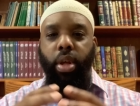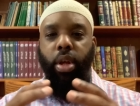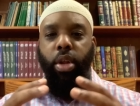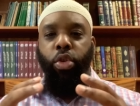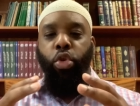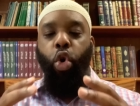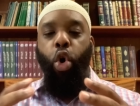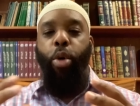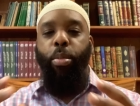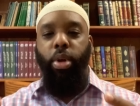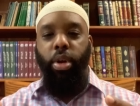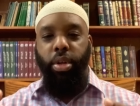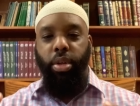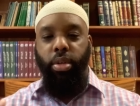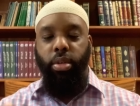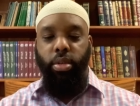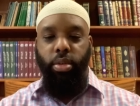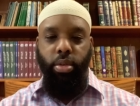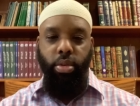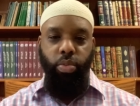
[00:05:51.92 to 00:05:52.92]

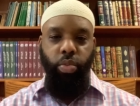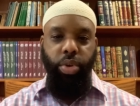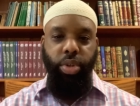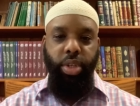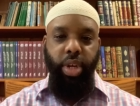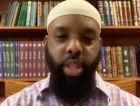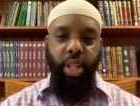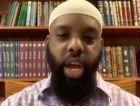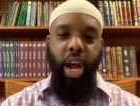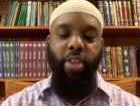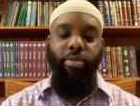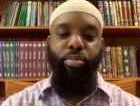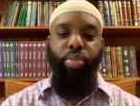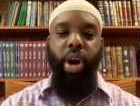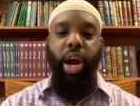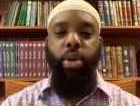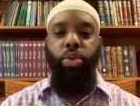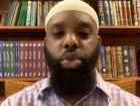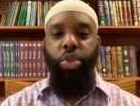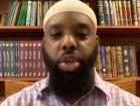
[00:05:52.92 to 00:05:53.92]
normally we say they have
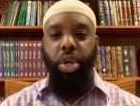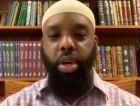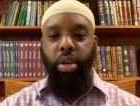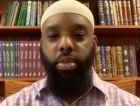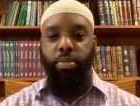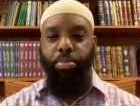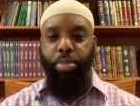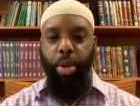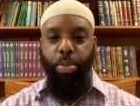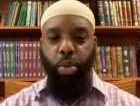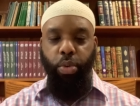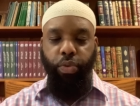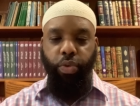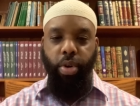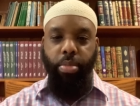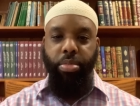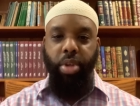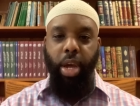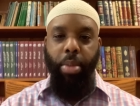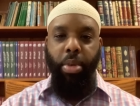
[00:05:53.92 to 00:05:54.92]
brown skin people
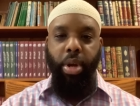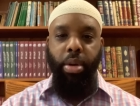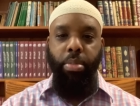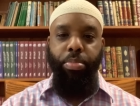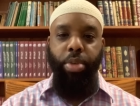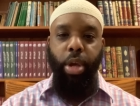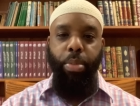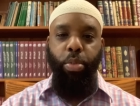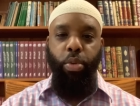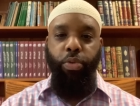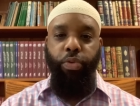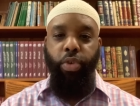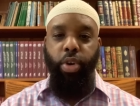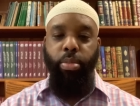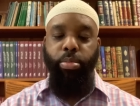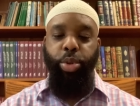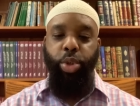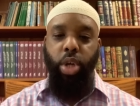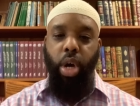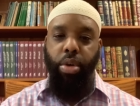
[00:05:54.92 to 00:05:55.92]
from yemen people
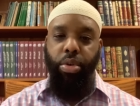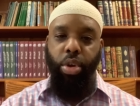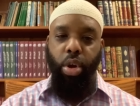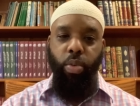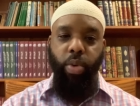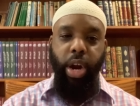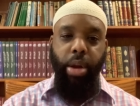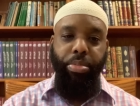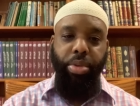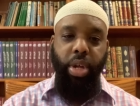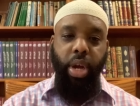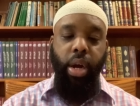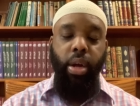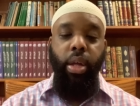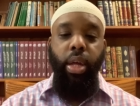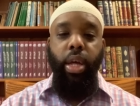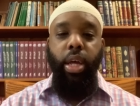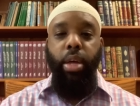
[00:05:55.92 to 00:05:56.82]
from saudi arabia